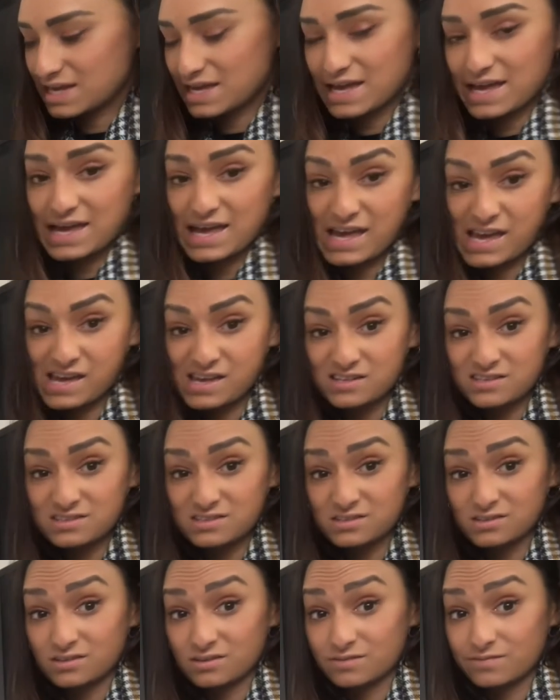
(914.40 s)

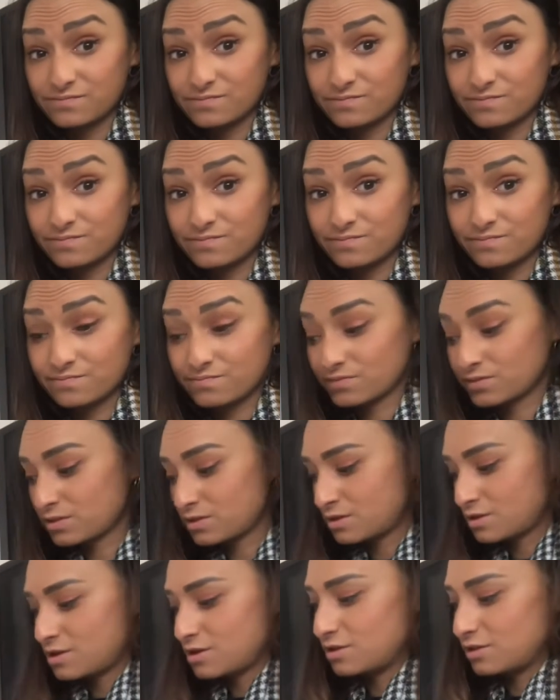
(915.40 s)
is.
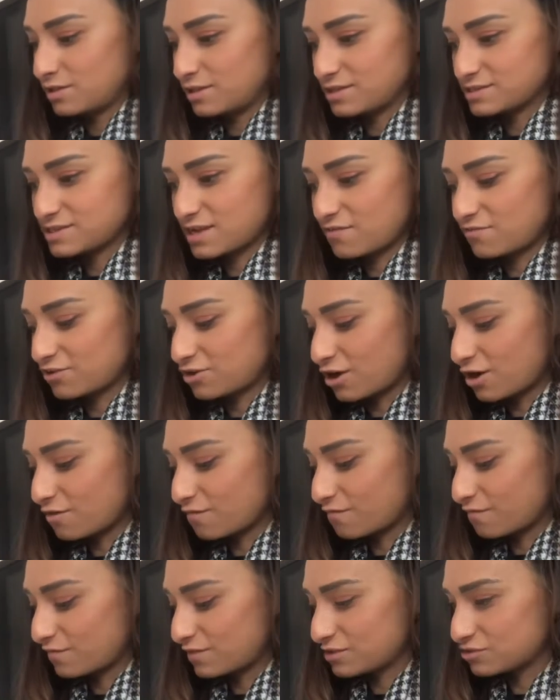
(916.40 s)
Let's have a go.
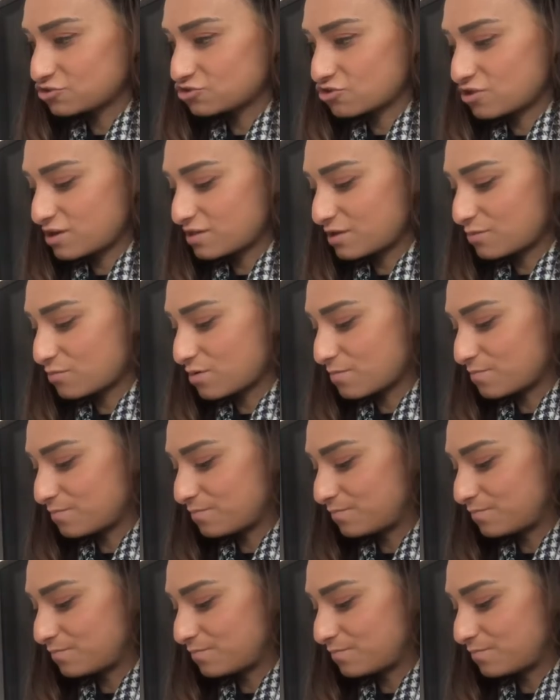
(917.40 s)
Let's try that one.